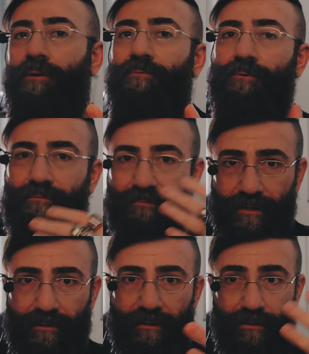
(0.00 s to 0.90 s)
for
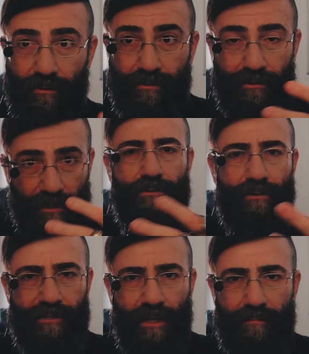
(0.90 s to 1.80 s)
further use into
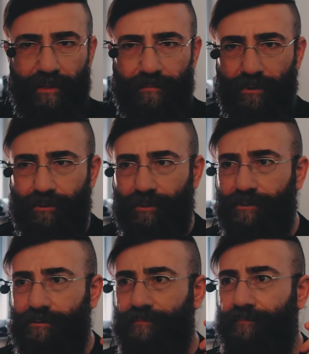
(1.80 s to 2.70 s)
your sampling projects.